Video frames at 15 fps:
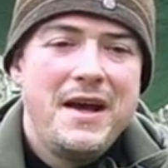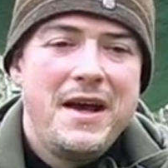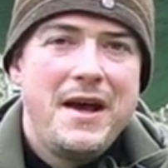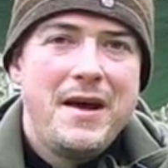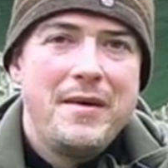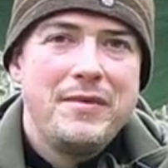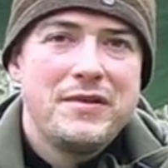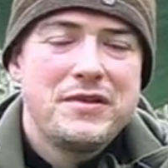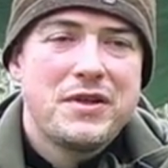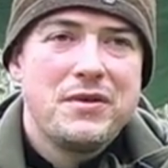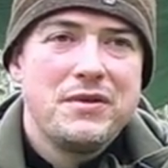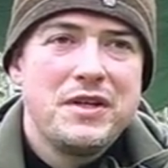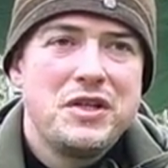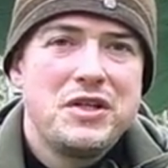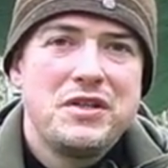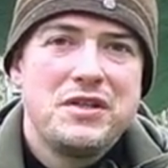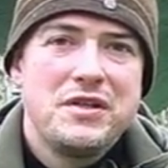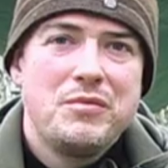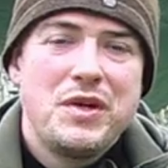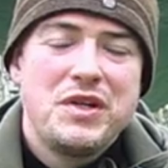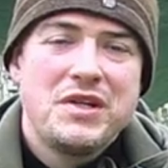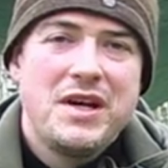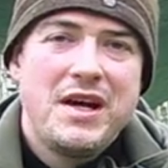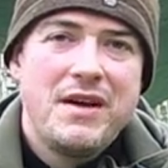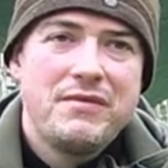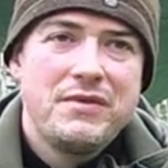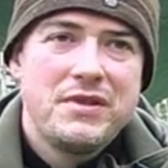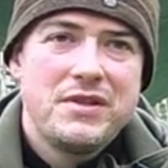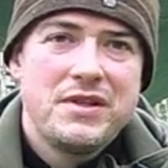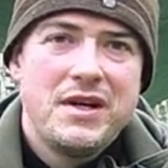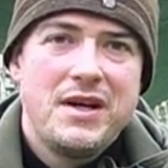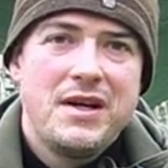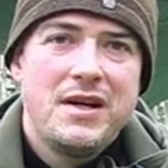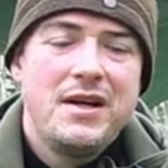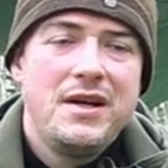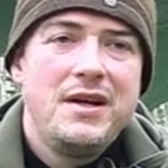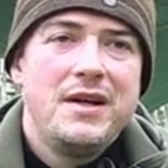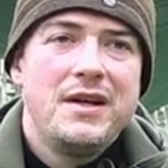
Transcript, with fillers: There's conditions in which I haven't, I